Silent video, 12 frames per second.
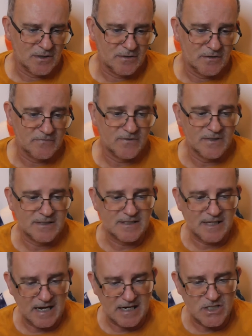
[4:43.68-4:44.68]

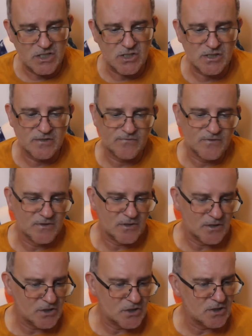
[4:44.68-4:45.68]
Different cultures, different
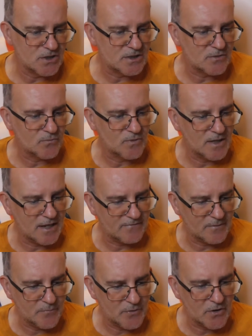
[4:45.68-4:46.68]
religions will have
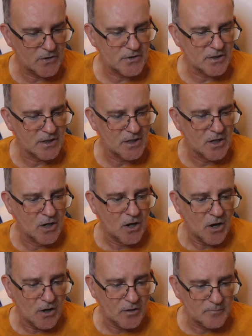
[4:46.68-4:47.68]
a bearing
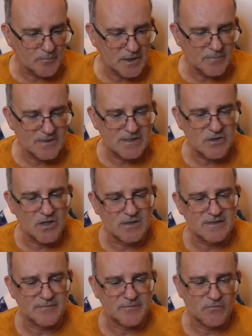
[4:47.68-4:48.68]
on people's
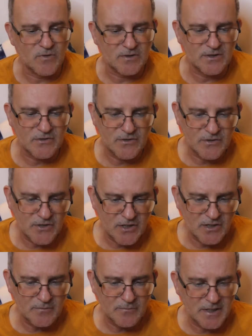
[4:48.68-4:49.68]
concept of what the
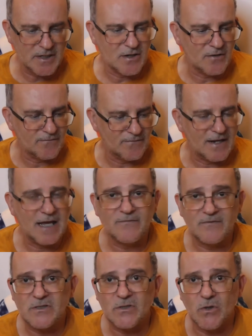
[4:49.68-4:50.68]
real meaning of
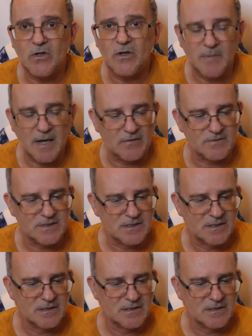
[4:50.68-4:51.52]
life is all about.